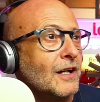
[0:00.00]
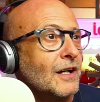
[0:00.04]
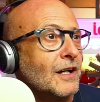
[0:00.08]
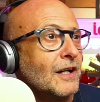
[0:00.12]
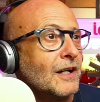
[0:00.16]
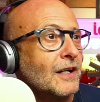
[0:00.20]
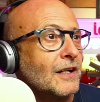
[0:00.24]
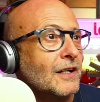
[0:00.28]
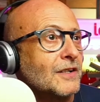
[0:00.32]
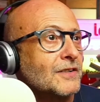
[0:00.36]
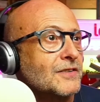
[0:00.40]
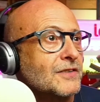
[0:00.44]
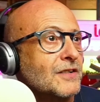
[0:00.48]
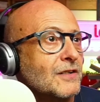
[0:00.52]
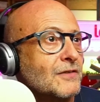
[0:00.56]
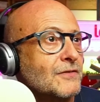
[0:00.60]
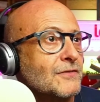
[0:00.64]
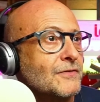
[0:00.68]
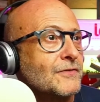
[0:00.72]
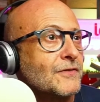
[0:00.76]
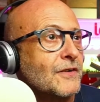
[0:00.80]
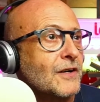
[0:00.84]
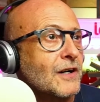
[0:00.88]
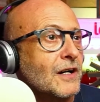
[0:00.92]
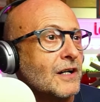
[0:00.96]
Let's go
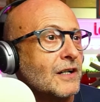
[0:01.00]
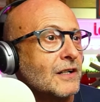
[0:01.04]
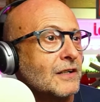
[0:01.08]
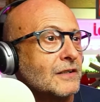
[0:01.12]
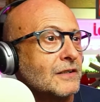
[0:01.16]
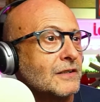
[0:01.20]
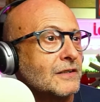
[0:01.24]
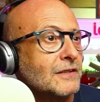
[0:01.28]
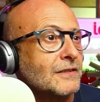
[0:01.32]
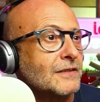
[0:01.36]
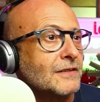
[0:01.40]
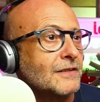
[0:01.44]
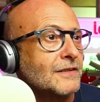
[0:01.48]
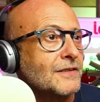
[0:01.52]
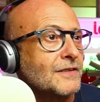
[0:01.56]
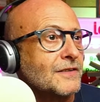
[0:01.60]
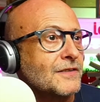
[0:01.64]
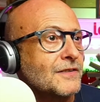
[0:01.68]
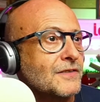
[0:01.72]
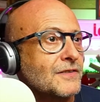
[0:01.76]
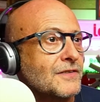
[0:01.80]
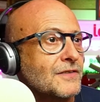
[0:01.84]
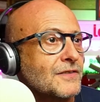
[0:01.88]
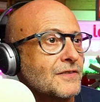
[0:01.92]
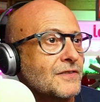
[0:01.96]
File,
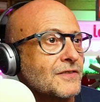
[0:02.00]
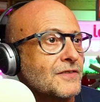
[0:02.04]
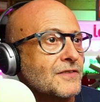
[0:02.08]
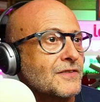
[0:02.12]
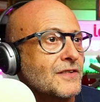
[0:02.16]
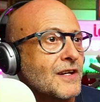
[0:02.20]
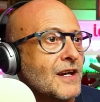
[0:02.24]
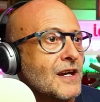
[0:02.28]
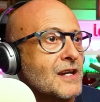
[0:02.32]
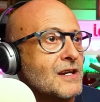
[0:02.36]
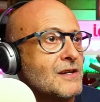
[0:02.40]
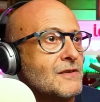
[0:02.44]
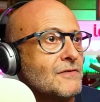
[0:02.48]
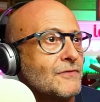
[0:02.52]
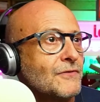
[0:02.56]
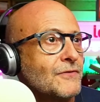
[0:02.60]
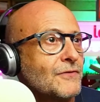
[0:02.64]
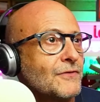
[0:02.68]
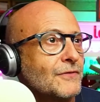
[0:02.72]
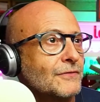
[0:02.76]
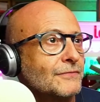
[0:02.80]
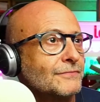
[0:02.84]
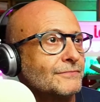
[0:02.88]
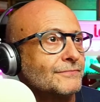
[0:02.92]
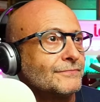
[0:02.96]
Save,
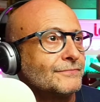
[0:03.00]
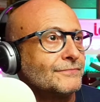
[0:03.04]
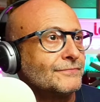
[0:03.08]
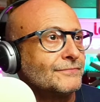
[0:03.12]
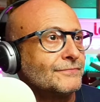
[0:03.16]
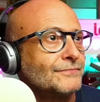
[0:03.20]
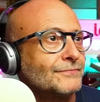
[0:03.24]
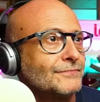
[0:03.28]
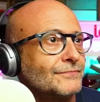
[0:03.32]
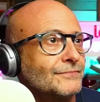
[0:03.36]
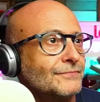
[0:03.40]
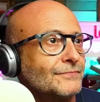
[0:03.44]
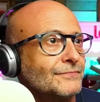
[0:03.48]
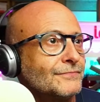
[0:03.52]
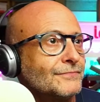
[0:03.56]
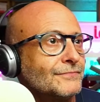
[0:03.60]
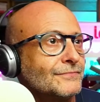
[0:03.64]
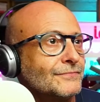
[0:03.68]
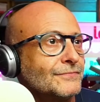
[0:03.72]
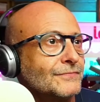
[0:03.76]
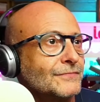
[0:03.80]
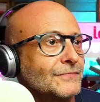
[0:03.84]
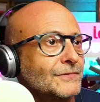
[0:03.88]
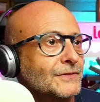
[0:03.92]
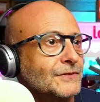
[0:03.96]

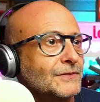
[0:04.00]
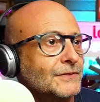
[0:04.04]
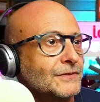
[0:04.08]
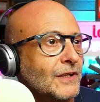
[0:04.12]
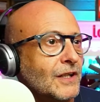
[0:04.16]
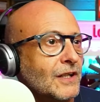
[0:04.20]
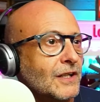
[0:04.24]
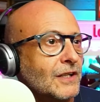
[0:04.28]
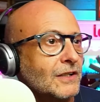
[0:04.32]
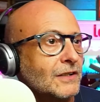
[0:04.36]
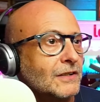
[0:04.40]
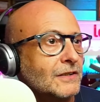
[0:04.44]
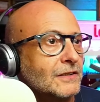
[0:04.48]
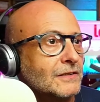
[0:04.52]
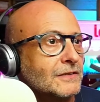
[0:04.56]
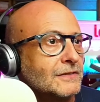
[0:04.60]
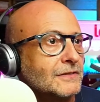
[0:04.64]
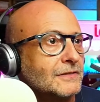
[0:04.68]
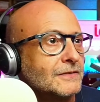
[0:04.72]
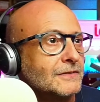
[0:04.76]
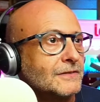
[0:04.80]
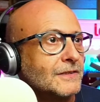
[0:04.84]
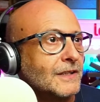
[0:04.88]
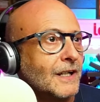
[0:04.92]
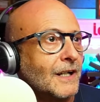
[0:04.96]
File,
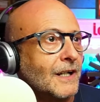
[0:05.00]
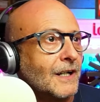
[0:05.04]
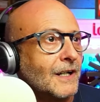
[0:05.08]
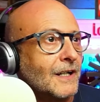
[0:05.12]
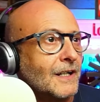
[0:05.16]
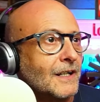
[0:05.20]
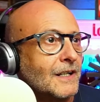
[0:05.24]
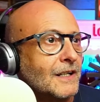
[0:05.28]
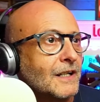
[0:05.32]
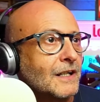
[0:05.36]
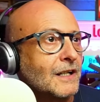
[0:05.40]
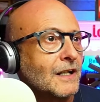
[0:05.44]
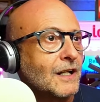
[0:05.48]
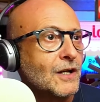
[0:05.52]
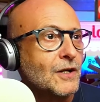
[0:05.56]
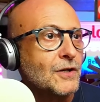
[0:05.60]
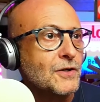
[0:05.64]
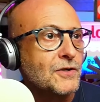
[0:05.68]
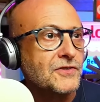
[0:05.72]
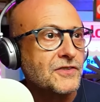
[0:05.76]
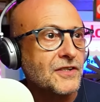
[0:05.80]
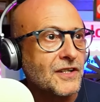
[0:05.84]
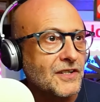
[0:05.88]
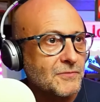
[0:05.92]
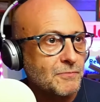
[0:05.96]

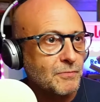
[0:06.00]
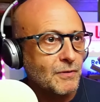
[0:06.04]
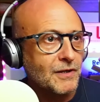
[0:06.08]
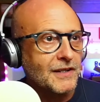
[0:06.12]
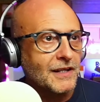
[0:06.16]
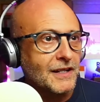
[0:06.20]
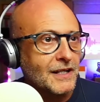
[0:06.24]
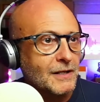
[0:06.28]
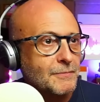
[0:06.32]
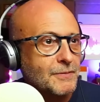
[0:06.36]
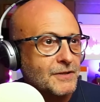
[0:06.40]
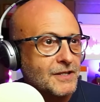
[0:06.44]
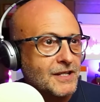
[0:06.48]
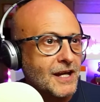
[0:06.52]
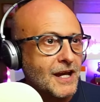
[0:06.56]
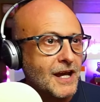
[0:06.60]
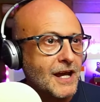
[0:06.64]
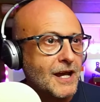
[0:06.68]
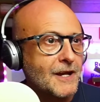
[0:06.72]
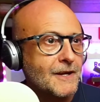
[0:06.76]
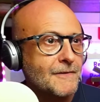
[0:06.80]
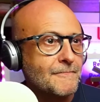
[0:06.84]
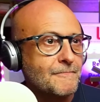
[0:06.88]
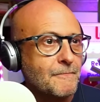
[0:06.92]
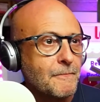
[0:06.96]
Close. Let's bring that up
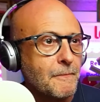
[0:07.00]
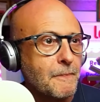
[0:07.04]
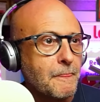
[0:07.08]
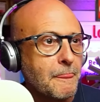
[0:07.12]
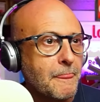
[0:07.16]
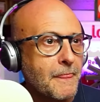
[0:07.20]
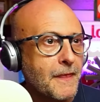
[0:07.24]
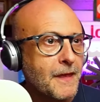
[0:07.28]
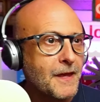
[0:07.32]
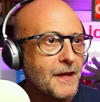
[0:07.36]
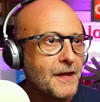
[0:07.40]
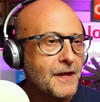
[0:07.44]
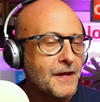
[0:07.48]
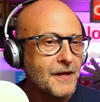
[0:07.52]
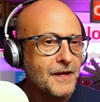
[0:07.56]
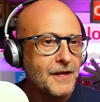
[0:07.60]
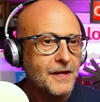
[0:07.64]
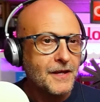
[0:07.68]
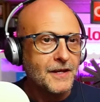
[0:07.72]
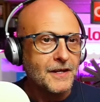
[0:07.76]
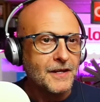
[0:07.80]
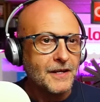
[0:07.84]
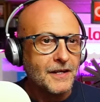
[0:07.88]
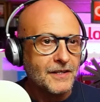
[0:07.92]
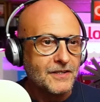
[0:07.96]
again.
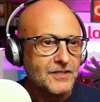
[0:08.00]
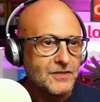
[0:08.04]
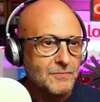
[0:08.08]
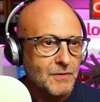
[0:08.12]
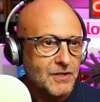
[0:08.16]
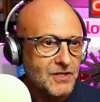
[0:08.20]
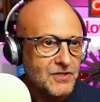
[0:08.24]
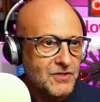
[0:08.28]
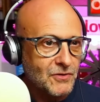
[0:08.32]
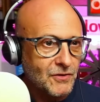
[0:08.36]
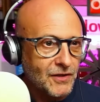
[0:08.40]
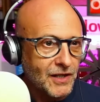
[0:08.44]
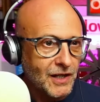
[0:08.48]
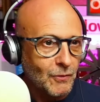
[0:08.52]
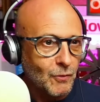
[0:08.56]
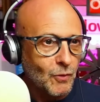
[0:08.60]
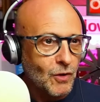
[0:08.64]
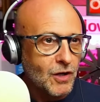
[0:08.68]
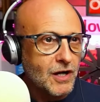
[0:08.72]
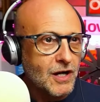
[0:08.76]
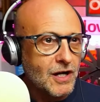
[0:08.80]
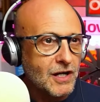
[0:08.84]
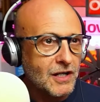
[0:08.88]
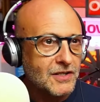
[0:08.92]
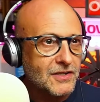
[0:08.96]
Just make sure that
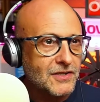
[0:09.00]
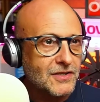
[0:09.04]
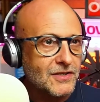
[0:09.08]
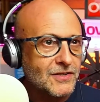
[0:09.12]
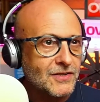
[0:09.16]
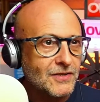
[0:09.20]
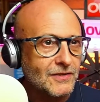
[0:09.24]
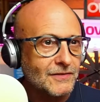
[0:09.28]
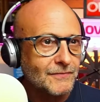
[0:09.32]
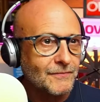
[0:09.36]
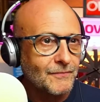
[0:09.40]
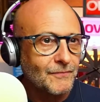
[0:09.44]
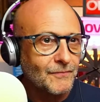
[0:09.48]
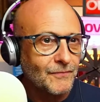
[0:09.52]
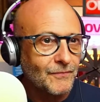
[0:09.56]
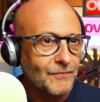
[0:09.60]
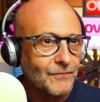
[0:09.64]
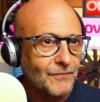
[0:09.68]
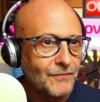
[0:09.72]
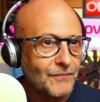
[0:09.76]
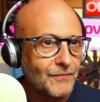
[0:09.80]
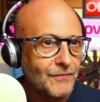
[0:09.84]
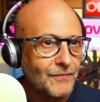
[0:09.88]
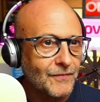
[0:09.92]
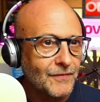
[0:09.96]
works.
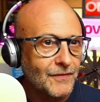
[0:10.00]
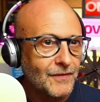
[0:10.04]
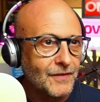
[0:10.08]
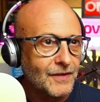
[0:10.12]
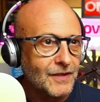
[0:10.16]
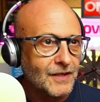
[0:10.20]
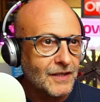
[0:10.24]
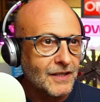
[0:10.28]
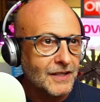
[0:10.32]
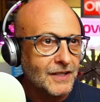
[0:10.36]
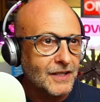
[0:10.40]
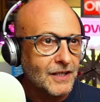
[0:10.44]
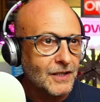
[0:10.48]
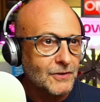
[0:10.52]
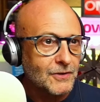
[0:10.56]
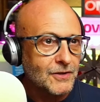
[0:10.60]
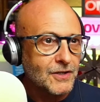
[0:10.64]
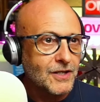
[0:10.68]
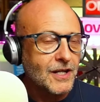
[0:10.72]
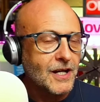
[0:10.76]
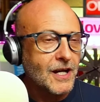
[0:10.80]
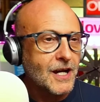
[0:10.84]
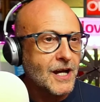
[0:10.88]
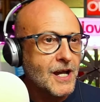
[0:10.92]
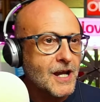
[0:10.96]
Click
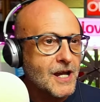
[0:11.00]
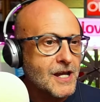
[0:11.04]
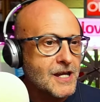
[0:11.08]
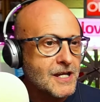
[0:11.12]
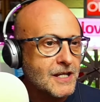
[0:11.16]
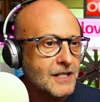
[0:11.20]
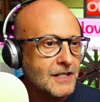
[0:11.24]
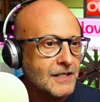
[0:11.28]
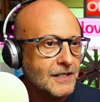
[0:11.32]
OK.